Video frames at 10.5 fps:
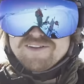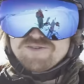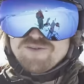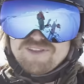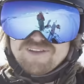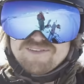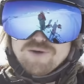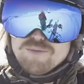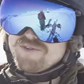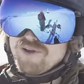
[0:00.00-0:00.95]
truth is,
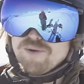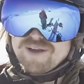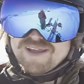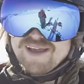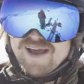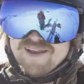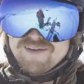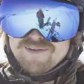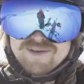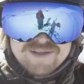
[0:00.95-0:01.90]
almost no one can.
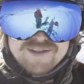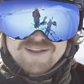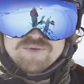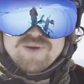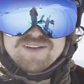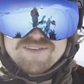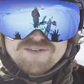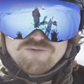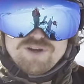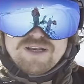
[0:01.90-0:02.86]
That's why this
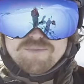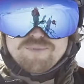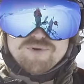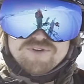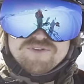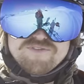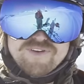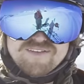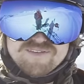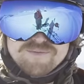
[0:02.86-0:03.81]
is really important to
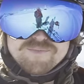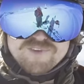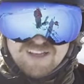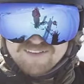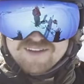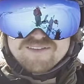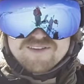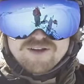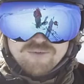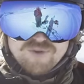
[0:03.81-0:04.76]
fix. So let's get
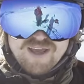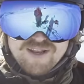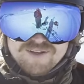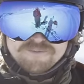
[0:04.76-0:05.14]
started with that.